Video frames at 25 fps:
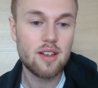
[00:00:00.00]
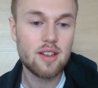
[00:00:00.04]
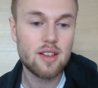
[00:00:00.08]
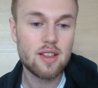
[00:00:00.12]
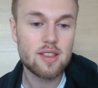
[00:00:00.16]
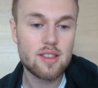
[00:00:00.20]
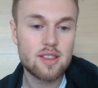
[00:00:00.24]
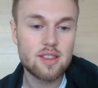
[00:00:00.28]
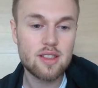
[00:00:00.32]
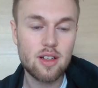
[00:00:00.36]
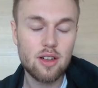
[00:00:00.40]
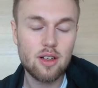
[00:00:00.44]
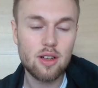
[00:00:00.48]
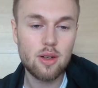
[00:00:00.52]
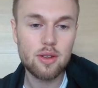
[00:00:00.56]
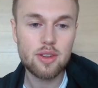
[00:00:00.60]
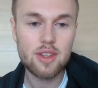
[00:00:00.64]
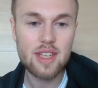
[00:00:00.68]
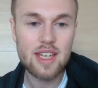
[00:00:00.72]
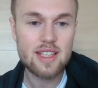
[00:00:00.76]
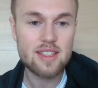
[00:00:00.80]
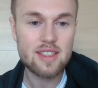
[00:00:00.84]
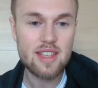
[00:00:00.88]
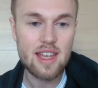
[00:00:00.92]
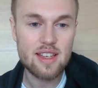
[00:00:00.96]
So
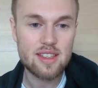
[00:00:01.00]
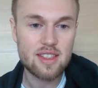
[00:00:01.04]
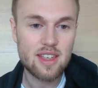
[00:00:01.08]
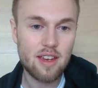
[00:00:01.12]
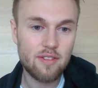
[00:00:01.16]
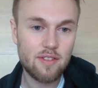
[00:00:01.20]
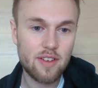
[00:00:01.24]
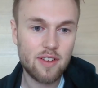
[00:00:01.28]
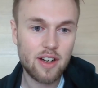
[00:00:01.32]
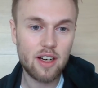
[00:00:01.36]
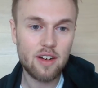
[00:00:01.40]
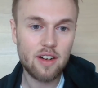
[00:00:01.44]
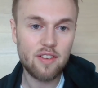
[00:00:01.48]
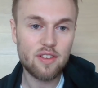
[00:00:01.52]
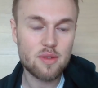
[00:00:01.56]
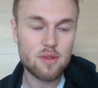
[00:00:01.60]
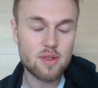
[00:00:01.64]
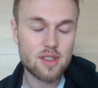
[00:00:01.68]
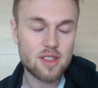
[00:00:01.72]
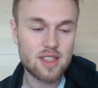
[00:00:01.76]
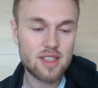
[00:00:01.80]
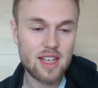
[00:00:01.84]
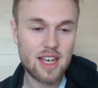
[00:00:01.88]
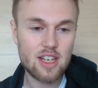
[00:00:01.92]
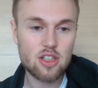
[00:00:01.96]
these things can vary from
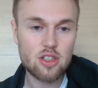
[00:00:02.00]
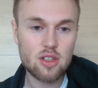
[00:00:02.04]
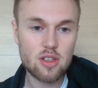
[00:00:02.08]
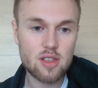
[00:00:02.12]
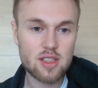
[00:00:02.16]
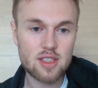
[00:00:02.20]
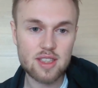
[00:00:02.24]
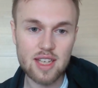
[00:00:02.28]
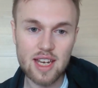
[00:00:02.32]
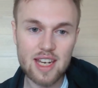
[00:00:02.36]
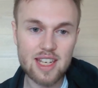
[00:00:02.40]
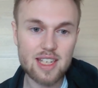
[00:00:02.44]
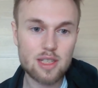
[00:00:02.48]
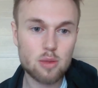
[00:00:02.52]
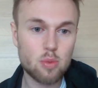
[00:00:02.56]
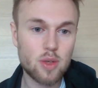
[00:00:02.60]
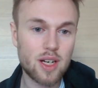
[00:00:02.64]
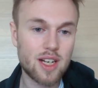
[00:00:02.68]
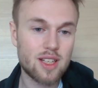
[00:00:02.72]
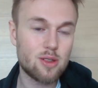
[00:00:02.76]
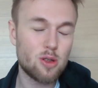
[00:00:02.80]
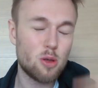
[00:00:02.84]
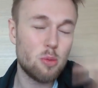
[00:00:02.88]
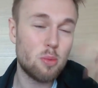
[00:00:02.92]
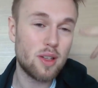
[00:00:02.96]
stage to stage, but
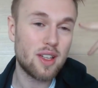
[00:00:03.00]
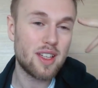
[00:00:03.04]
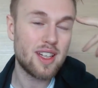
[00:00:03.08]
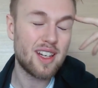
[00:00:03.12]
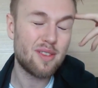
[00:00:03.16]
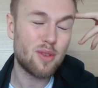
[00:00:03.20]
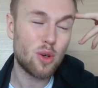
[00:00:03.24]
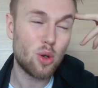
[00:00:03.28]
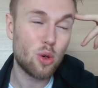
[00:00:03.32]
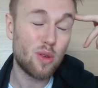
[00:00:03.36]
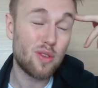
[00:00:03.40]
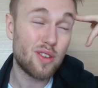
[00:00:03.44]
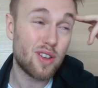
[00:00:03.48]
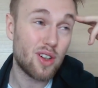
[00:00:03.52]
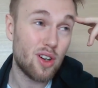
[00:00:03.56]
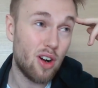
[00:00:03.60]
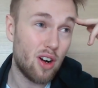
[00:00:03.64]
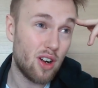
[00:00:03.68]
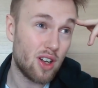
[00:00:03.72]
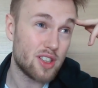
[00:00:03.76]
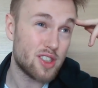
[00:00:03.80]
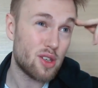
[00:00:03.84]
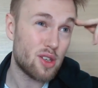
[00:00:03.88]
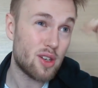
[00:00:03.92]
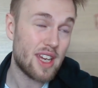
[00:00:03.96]
I do believe
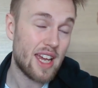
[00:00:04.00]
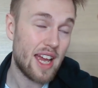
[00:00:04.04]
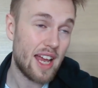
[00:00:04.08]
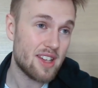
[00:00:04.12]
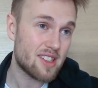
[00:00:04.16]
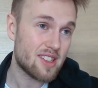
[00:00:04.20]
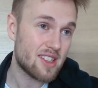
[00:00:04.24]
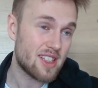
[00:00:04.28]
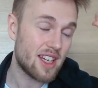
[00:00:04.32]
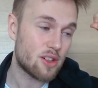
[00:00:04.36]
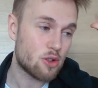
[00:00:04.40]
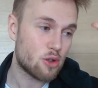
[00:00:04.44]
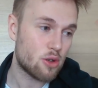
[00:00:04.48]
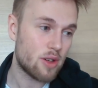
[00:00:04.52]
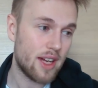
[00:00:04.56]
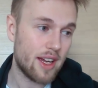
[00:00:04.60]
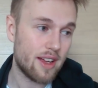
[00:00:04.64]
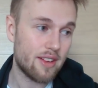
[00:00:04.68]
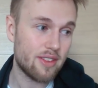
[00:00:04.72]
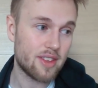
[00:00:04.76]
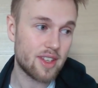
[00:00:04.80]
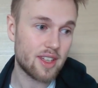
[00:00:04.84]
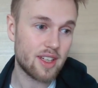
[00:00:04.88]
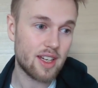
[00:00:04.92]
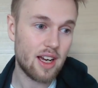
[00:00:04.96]
overall you can see a
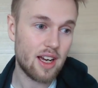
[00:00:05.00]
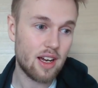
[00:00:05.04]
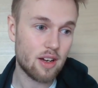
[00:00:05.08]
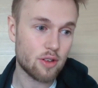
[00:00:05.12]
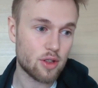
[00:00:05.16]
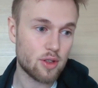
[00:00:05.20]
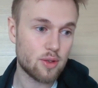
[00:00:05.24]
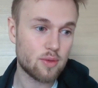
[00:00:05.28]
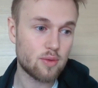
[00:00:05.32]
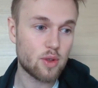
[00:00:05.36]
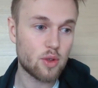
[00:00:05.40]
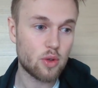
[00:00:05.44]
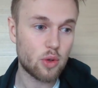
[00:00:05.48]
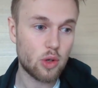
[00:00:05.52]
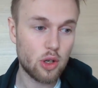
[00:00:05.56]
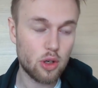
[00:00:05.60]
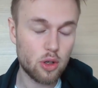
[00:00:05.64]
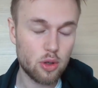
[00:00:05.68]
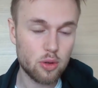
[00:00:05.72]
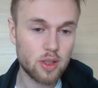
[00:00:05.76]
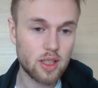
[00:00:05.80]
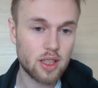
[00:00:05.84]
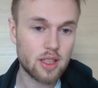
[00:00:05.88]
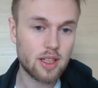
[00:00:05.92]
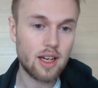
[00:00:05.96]
trend in how you've
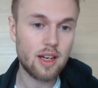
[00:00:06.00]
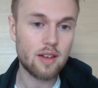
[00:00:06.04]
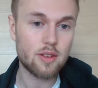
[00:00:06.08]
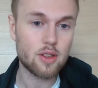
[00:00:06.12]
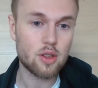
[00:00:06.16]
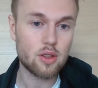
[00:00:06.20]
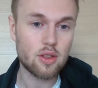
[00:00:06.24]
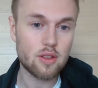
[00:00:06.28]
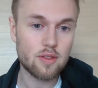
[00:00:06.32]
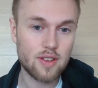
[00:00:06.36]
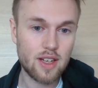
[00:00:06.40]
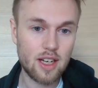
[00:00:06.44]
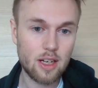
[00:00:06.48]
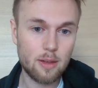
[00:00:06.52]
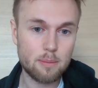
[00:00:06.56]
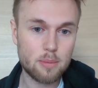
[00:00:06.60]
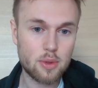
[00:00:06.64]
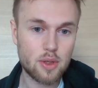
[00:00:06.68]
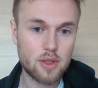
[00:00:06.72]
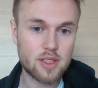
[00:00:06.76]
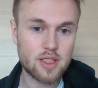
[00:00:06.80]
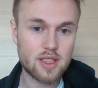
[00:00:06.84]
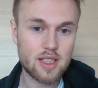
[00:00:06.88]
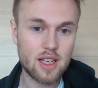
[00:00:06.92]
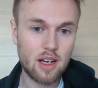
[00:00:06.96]
grown and how you develop
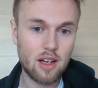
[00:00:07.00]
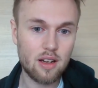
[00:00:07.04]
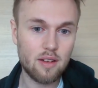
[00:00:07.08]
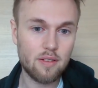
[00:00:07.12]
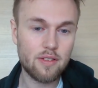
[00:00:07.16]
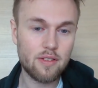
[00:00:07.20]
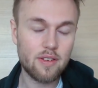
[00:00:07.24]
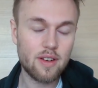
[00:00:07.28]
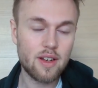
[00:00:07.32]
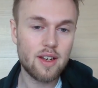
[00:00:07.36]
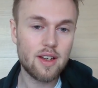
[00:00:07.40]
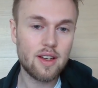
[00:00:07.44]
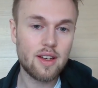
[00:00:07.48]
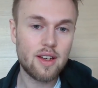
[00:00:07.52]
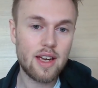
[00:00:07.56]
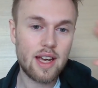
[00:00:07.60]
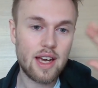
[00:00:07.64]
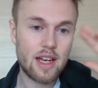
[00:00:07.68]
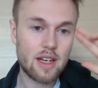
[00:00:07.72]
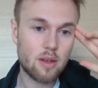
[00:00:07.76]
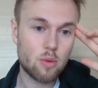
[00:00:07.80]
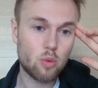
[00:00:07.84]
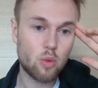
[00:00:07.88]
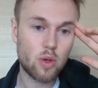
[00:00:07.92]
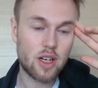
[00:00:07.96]
yourself
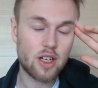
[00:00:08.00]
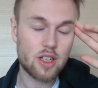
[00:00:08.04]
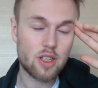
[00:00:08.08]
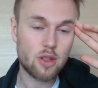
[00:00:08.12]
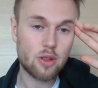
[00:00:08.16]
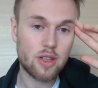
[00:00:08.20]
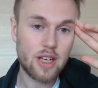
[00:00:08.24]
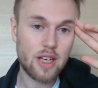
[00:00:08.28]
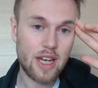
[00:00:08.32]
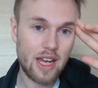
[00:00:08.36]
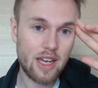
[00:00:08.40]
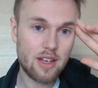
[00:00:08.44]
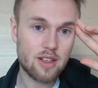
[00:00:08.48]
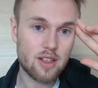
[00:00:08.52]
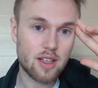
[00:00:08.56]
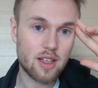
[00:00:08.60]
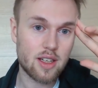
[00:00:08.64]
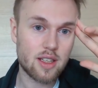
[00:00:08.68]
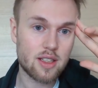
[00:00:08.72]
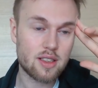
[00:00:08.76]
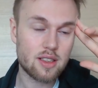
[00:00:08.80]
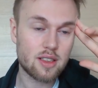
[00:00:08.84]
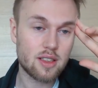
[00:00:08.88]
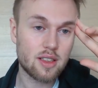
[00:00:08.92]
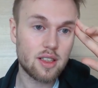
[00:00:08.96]
and in where you're
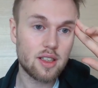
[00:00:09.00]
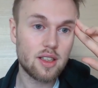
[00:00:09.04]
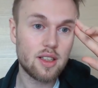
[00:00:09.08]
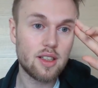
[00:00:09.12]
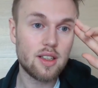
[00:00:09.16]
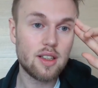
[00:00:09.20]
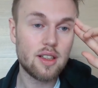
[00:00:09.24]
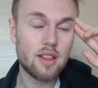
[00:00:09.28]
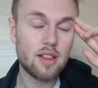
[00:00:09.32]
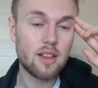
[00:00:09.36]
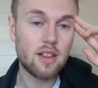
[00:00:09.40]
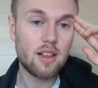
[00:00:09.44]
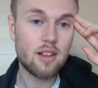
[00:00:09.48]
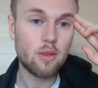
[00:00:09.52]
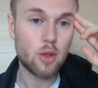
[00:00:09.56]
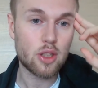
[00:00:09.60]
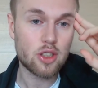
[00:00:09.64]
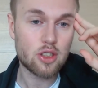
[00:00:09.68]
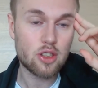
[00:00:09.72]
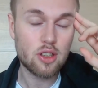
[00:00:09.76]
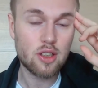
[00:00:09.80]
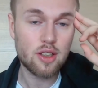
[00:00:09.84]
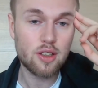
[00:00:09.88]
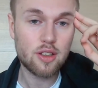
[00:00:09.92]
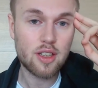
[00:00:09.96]
headed and
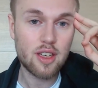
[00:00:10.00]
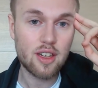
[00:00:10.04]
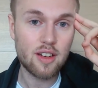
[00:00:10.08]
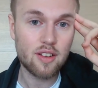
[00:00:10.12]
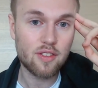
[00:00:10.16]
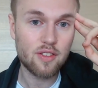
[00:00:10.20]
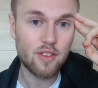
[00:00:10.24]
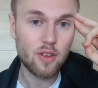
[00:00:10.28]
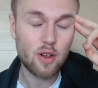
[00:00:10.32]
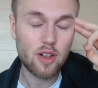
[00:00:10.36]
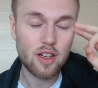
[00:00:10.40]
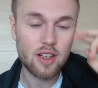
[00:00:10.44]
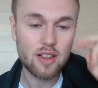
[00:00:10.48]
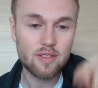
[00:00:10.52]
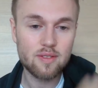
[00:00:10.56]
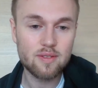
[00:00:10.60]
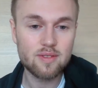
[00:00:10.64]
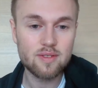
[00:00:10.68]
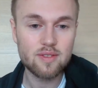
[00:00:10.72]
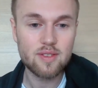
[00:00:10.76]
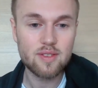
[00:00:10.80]
what you're looking for.